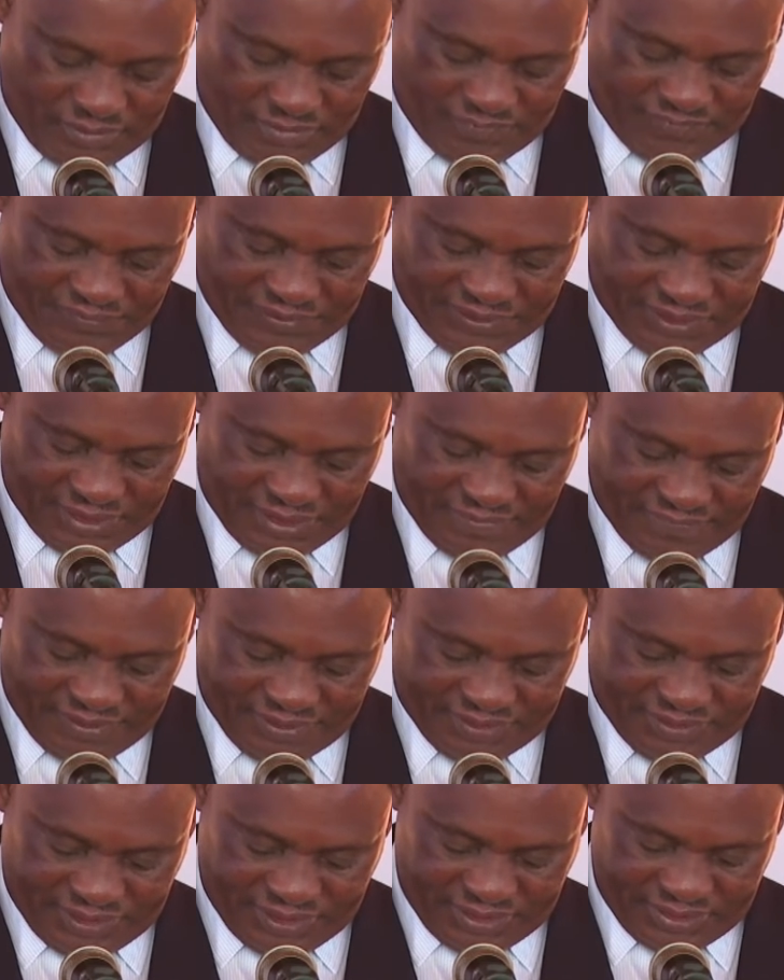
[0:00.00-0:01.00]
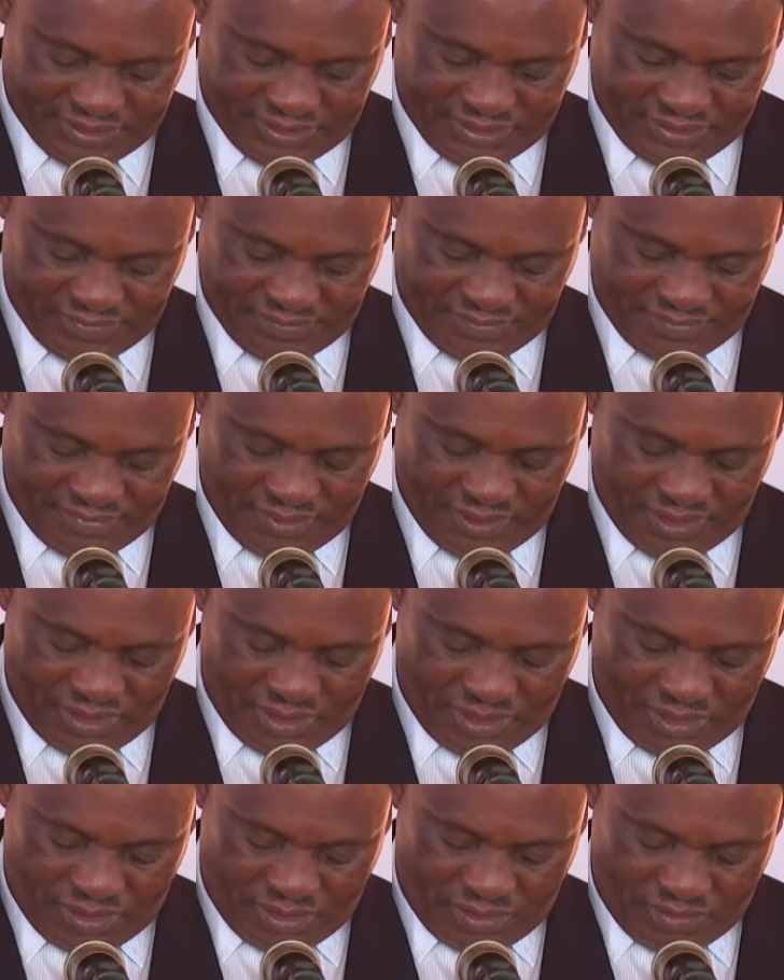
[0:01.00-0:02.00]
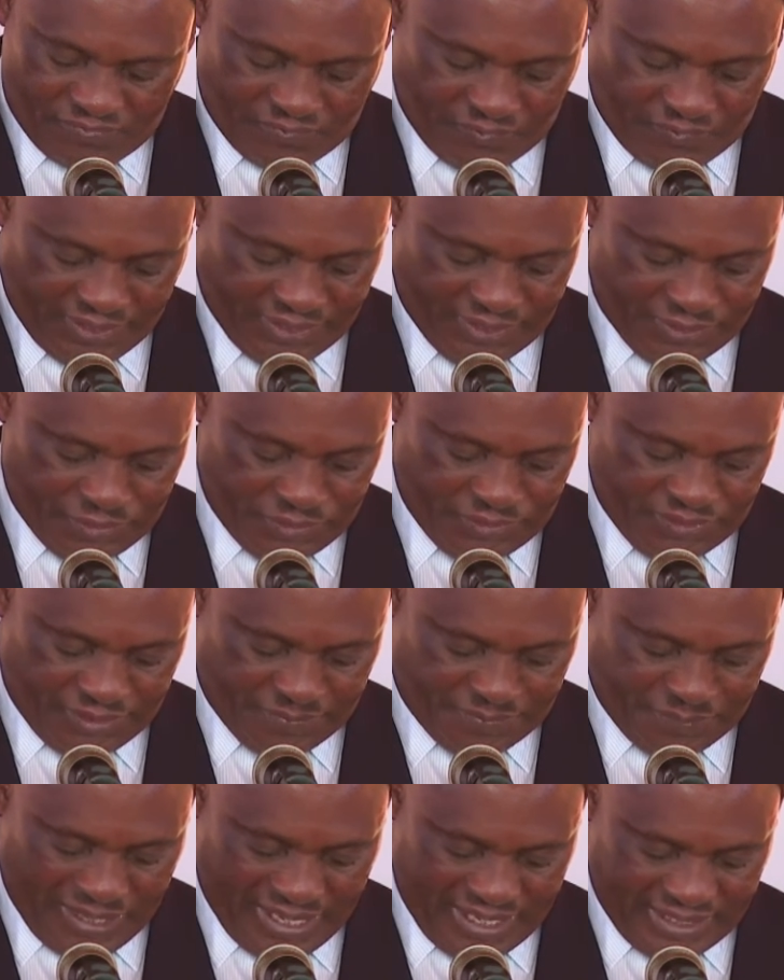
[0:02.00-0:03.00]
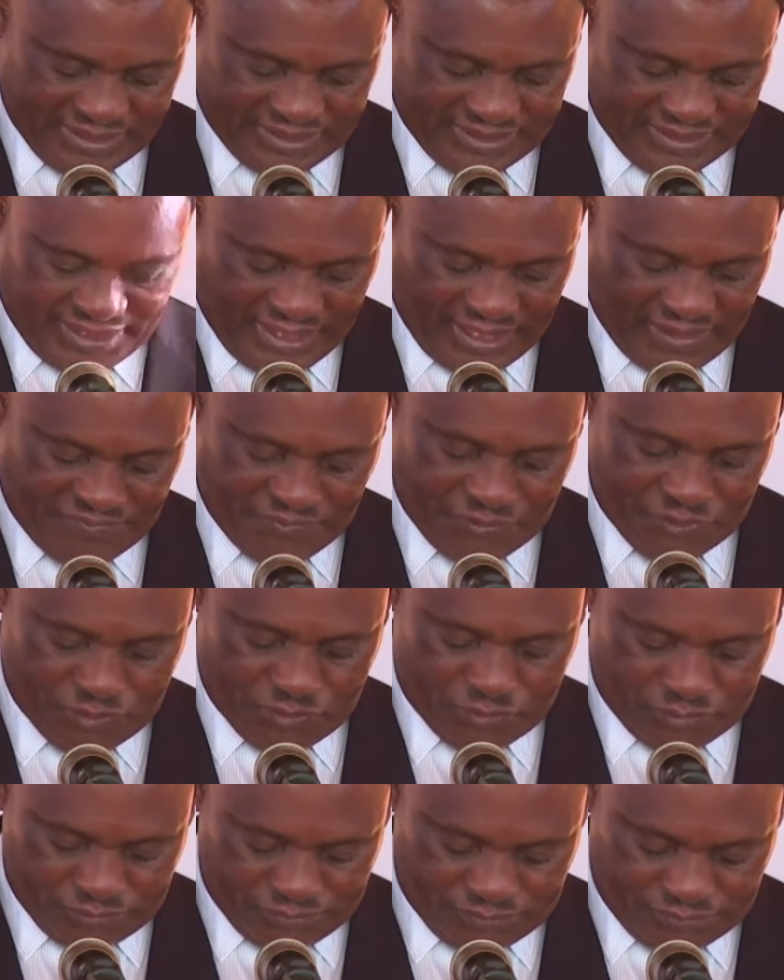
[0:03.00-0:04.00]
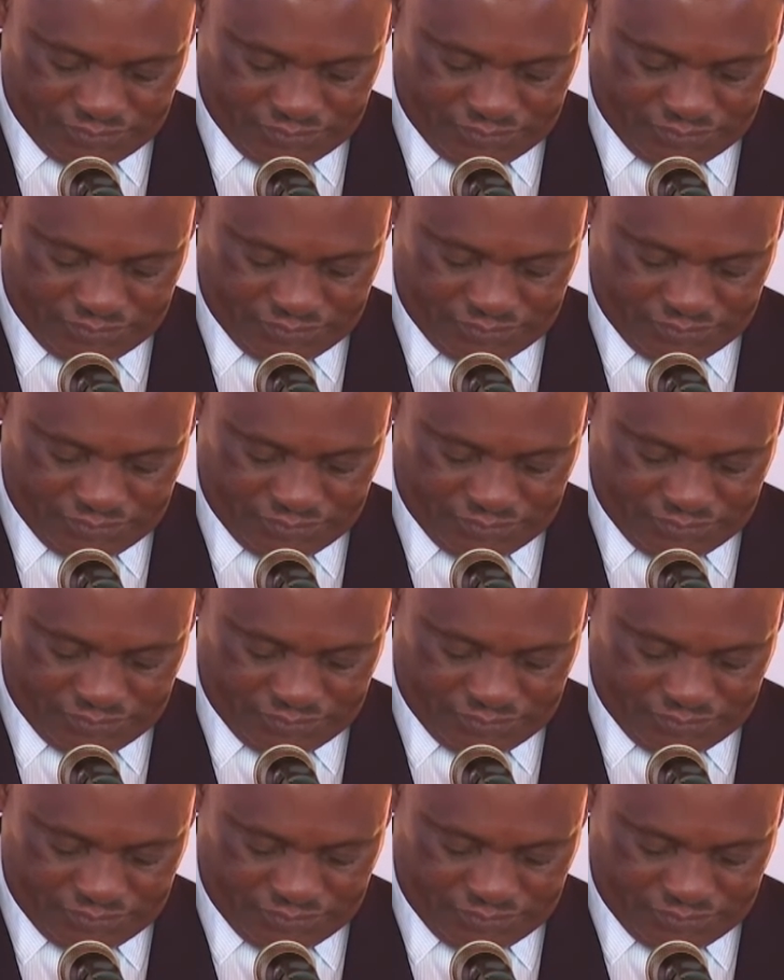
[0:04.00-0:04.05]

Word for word: verse 11 says, "For I know the plans I have for you,